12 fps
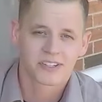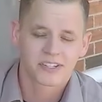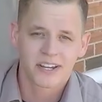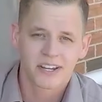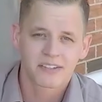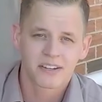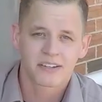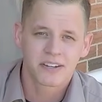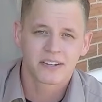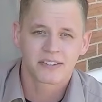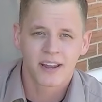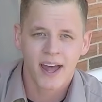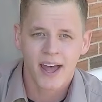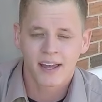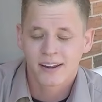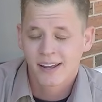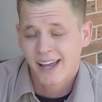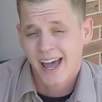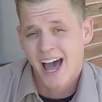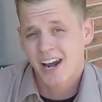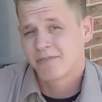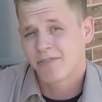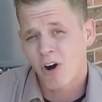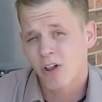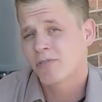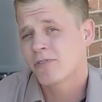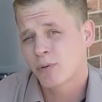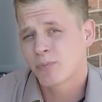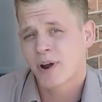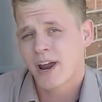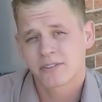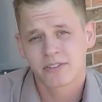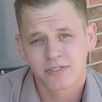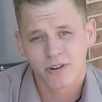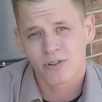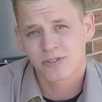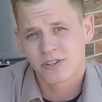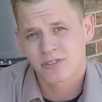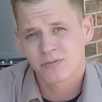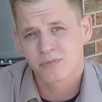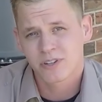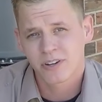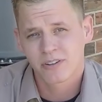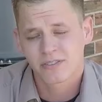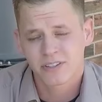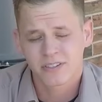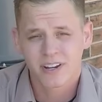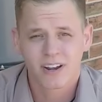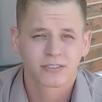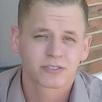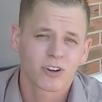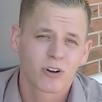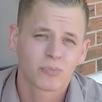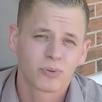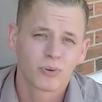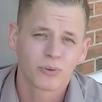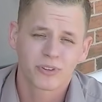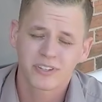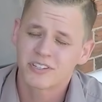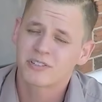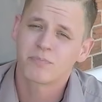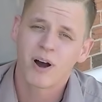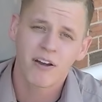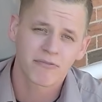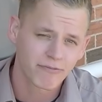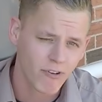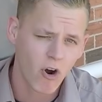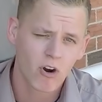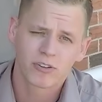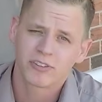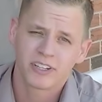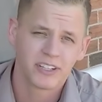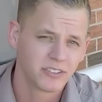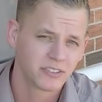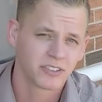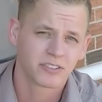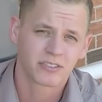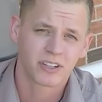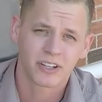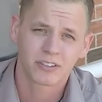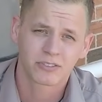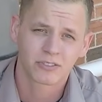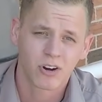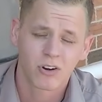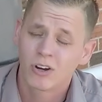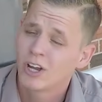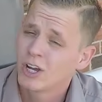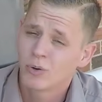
It's as easy as that. Out of all of our brands of salt systems here at Discount Salt Pool, this is by far the easiest to install.